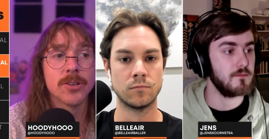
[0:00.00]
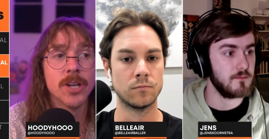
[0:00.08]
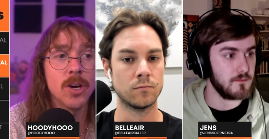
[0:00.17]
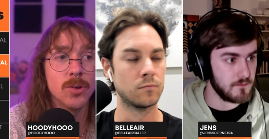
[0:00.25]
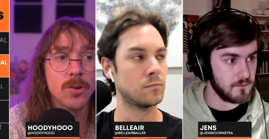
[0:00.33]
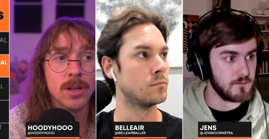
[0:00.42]

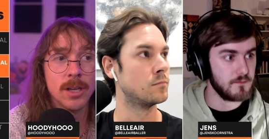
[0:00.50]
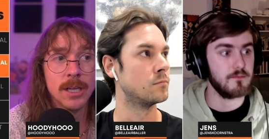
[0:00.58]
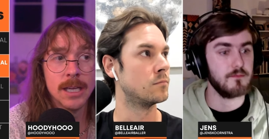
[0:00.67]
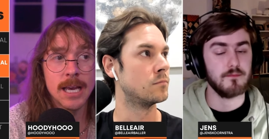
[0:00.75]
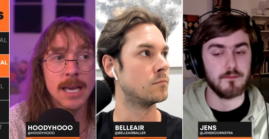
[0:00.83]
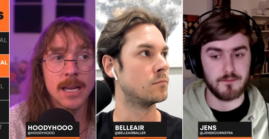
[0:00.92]
Speaker 1: Known.
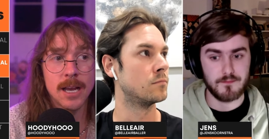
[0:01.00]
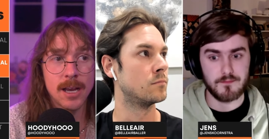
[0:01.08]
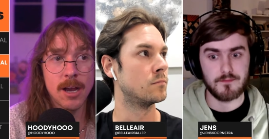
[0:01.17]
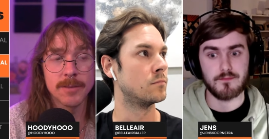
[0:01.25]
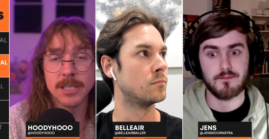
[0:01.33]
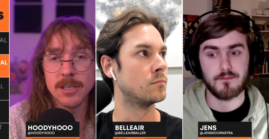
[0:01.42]
And uh,
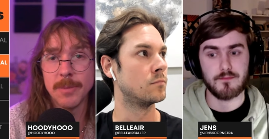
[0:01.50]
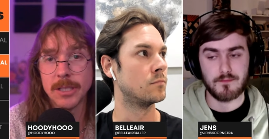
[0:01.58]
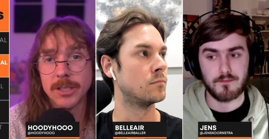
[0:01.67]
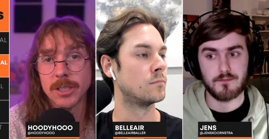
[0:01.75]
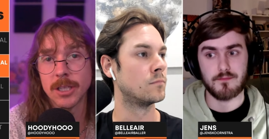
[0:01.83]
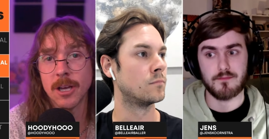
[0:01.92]
obviously, you
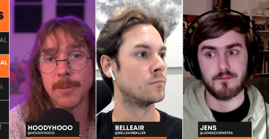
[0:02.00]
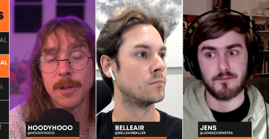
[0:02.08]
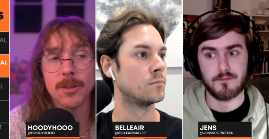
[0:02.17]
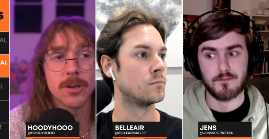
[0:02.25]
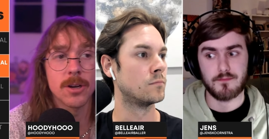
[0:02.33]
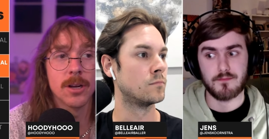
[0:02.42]
mentioned a couple
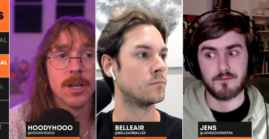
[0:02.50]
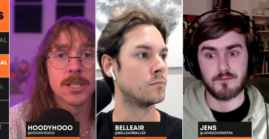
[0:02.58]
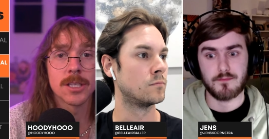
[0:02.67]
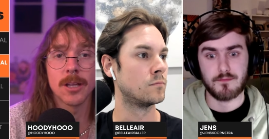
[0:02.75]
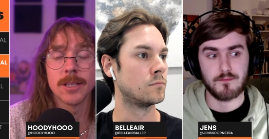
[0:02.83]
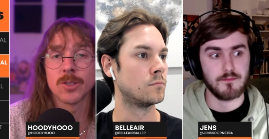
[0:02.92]
other
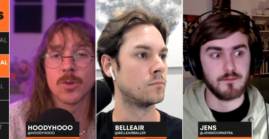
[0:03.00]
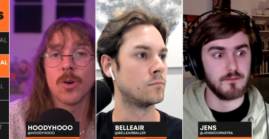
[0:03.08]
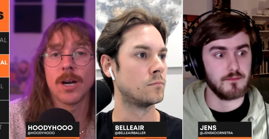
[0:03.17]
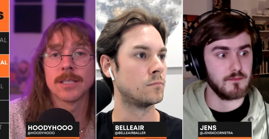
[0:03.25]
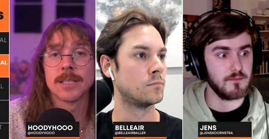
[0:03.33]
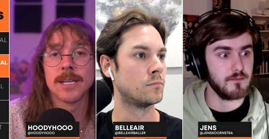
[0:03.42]
solid
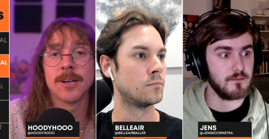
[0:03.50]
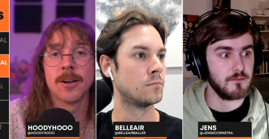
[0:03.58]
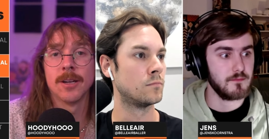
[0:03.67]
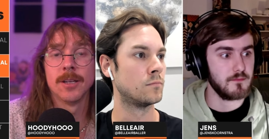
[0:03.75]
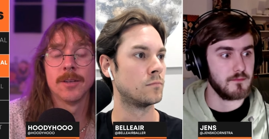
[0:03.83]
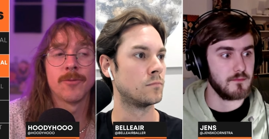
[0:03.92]
squads there
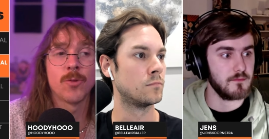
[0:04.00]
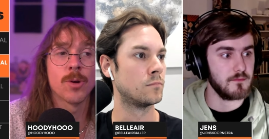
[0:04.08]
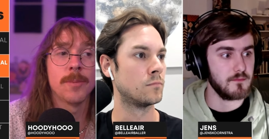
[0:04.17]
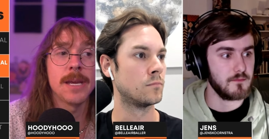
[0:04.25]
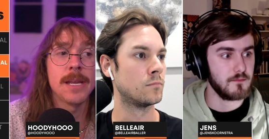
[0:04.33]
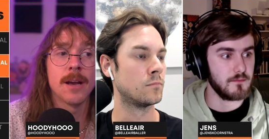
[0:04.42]
for
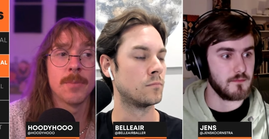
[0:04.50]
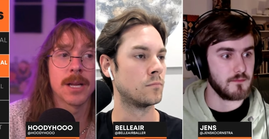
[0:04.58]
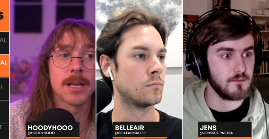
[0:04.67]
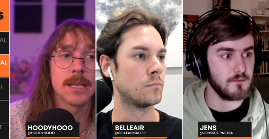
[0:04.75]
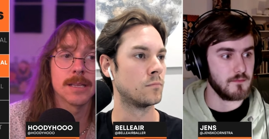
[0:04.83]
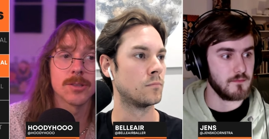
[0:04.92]
MENA, but I
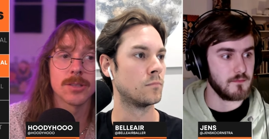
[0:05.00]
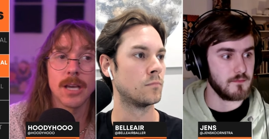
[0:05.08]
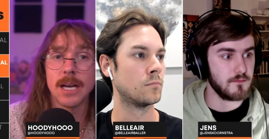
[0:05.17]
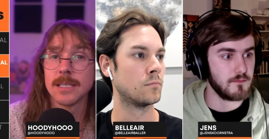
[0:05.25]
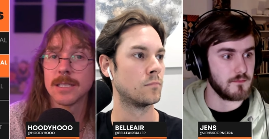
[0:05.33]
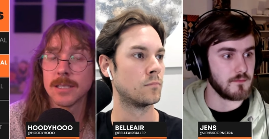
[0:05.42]
think those
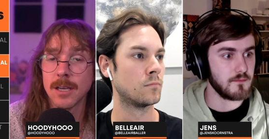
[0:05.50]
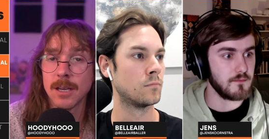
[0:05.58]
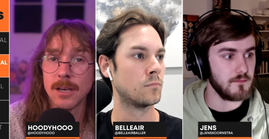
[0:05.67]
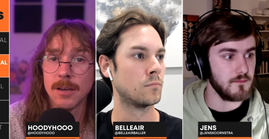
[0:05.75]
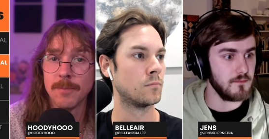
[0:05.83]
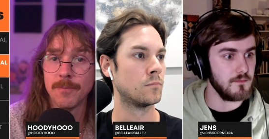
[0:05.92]
guys
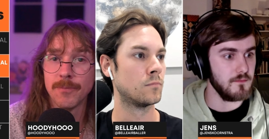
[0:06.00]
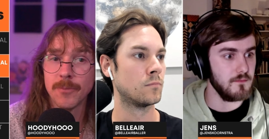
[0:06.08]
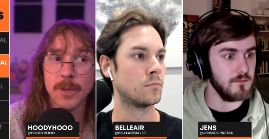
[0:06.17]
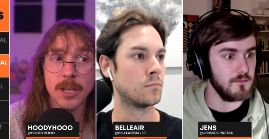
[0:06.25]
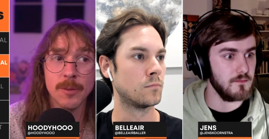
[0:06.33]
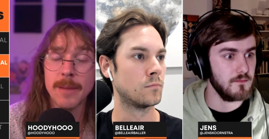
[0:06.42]
um,
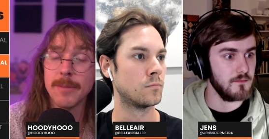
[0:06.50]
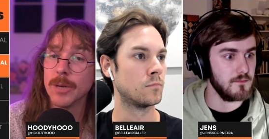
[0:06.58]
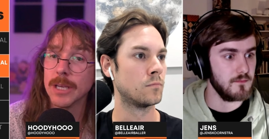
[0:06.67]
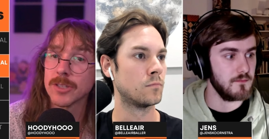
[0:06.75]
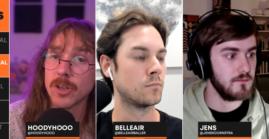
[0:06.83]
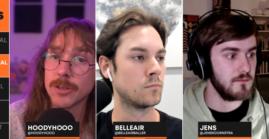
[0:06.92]
you know, maybe we
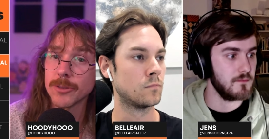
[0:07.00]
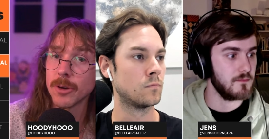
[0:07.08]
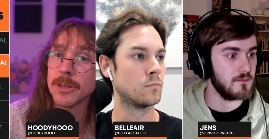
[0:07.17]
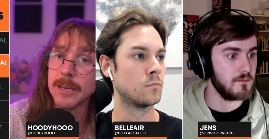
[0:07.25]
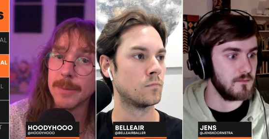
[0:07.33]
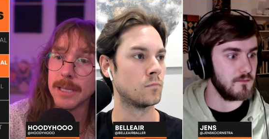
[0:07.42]
can start to throw
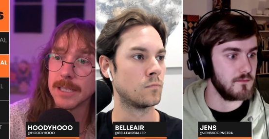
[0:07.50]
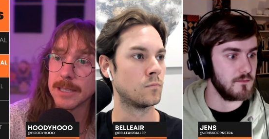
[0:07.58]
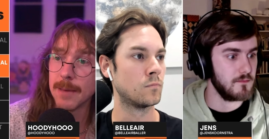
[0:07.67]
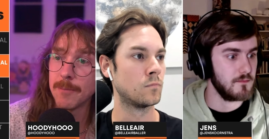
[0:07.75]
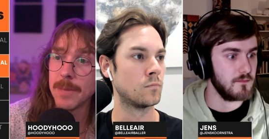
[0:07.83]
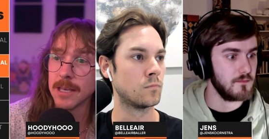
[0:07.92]
them into
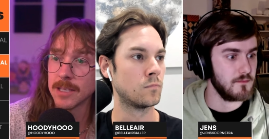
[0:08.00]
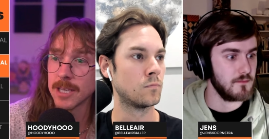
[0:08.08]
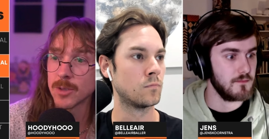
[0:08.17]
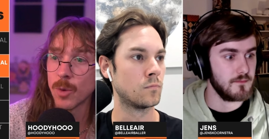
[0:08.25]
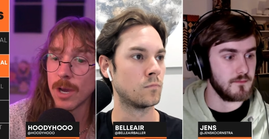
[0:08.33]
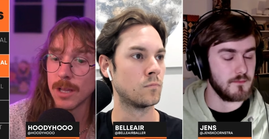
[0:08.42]
that mix
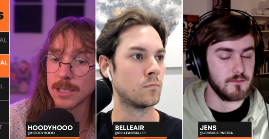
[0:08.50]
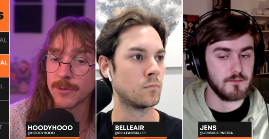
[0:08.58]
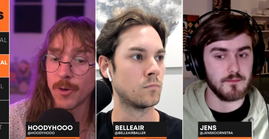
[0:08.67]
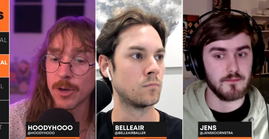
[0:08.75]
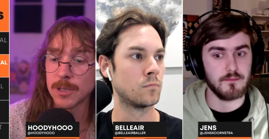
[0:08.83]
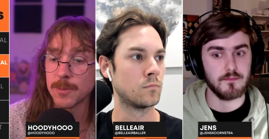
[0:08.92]
as well as
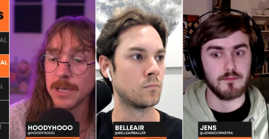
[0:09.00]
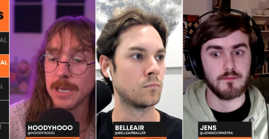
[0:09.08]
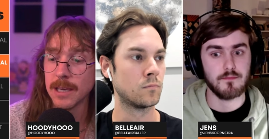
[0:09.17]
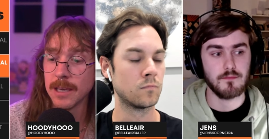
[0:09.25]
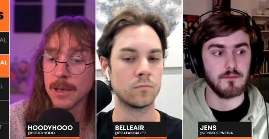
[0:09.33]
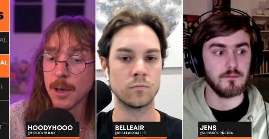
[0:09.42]
far as
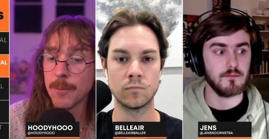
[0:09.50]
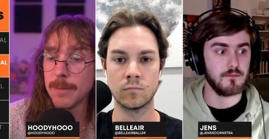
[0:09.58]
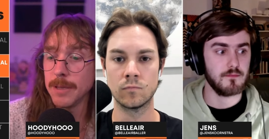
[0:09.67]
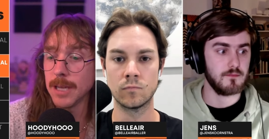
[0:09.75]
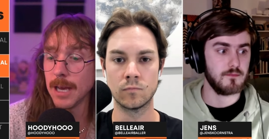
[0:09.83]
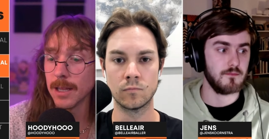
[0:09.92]
being
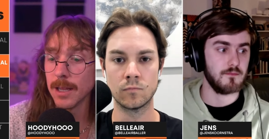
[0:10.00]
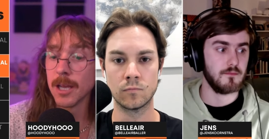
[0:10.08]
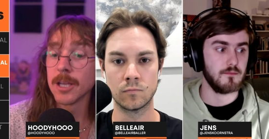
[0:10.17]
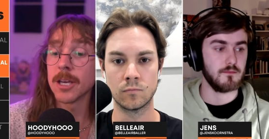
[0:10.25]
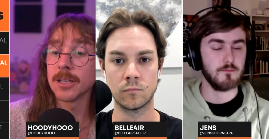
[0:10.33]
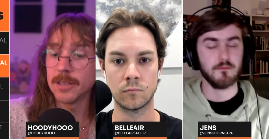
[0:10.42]
maybe not
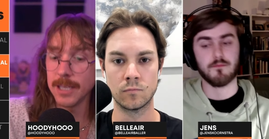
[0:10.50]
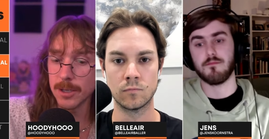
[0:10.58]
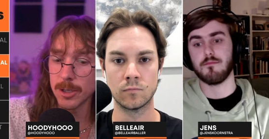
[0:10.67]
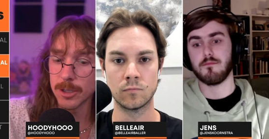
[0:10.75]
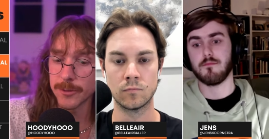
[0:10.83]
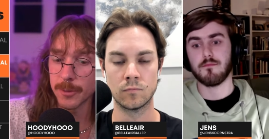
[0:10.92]

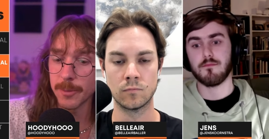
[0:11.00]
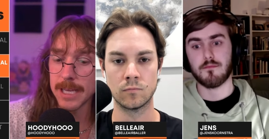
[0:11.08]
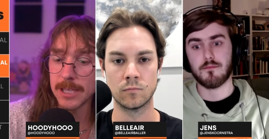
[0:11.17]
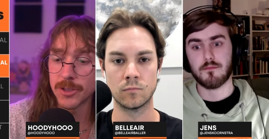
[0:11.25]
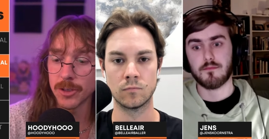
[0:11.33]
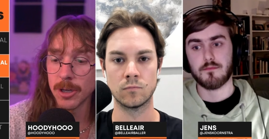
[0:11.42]
contenders for mm.
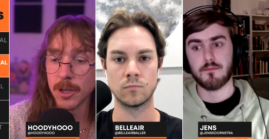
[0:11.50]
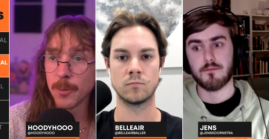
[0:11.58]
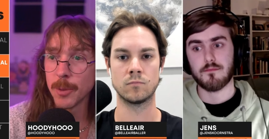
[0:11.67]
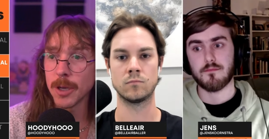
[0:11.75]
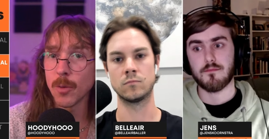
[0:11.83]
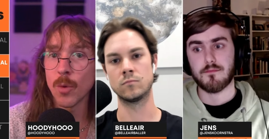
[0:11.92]
major,
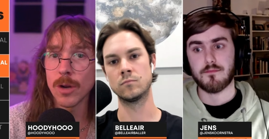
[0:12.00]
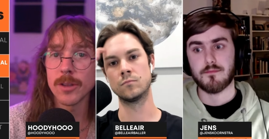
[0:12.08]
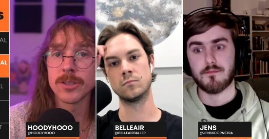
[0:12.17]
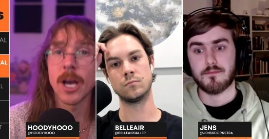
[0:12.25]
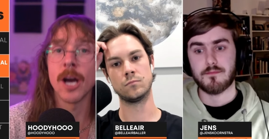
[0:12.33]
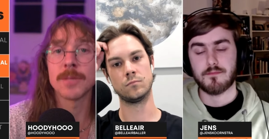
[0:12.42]
but one of
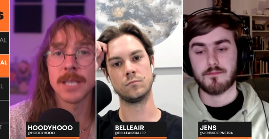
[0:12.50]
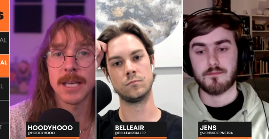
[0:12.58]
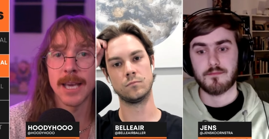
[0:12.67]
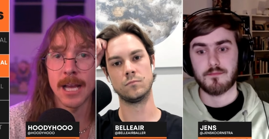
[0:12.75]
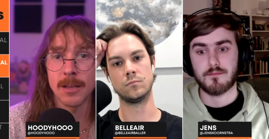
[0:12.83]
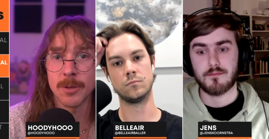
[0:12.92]
those upset
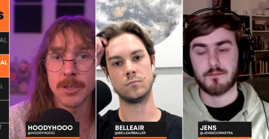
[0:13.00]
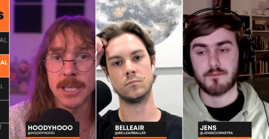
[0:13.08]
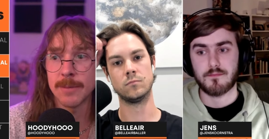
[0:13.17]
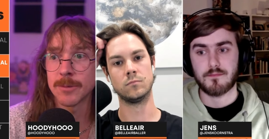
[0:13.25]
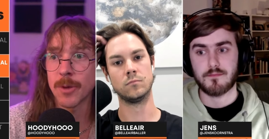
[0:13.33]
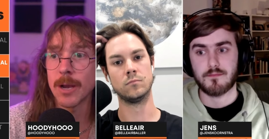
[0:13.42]
caliber
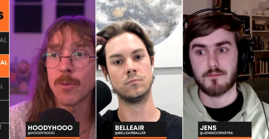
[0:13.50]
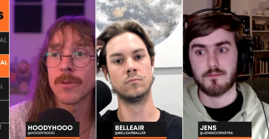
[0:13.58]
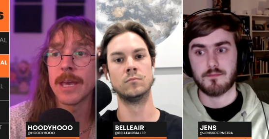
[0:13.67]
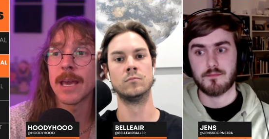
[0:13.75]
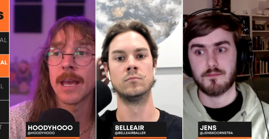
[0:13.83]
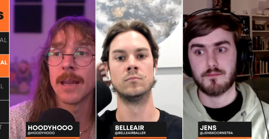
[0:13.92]
teams, right? Where
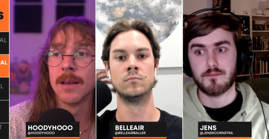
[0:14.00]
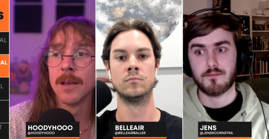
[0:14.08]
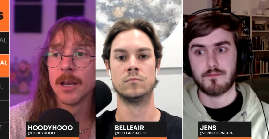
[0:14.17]
they can